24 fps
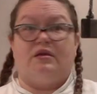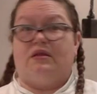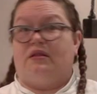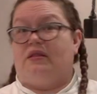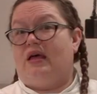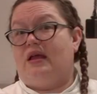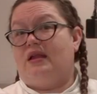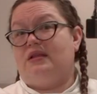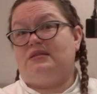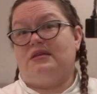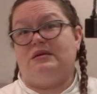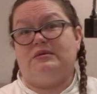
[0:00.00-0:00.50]
a
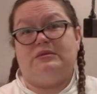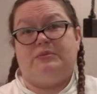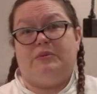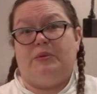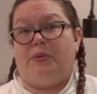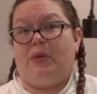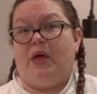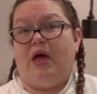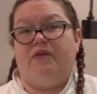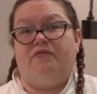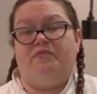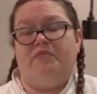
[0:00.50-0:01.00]
lot of times
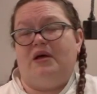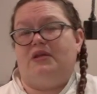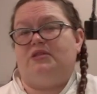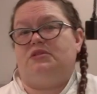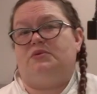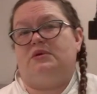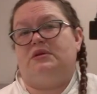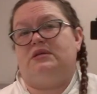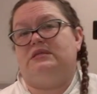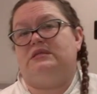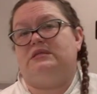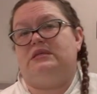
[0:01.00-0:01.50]
people have
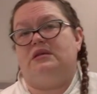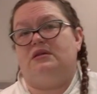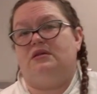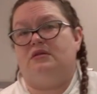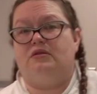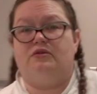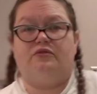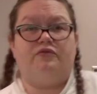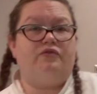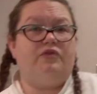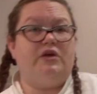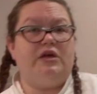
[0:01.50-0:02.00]
mozzarella sitting in
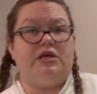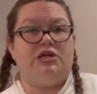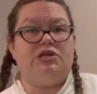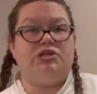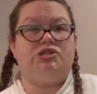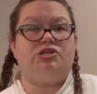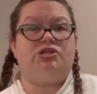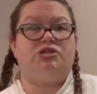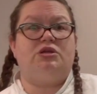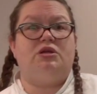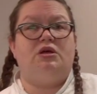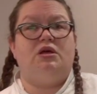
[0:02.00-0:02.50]
their
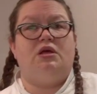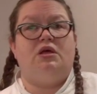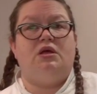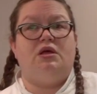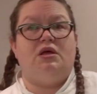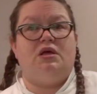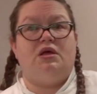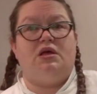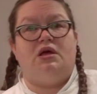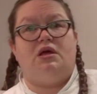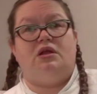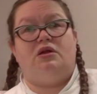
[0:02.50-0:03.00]
fridge
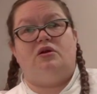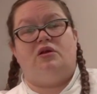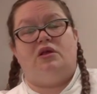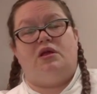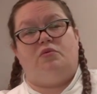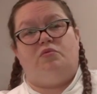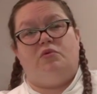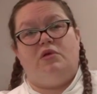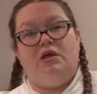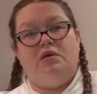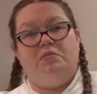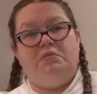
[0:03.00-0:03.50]
and you're
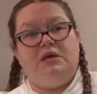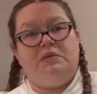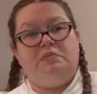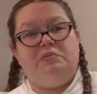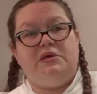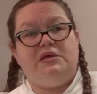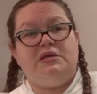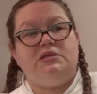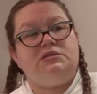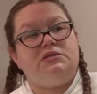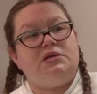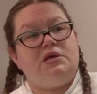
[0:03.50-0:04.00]
like, well, I made
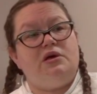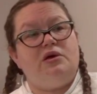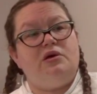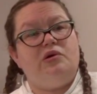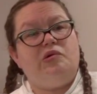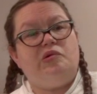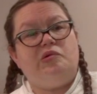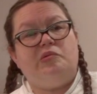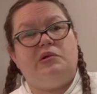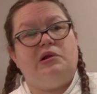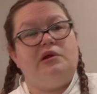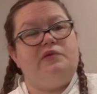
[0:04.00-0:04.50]
pizza
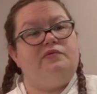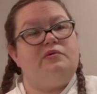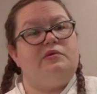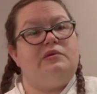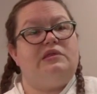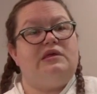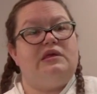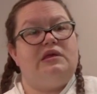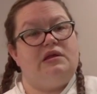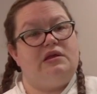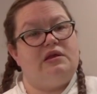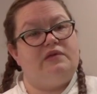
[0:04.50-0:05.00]
or whatever
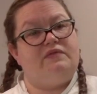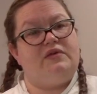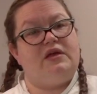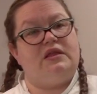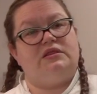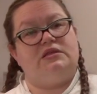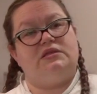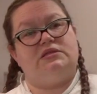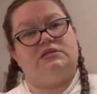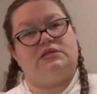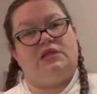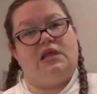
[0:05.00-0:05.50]
with it, and I've
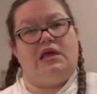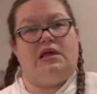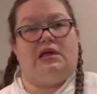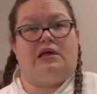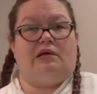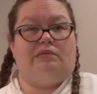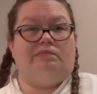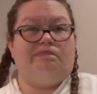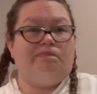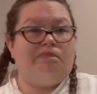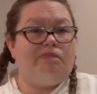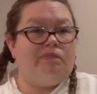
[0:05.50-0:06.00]
got this like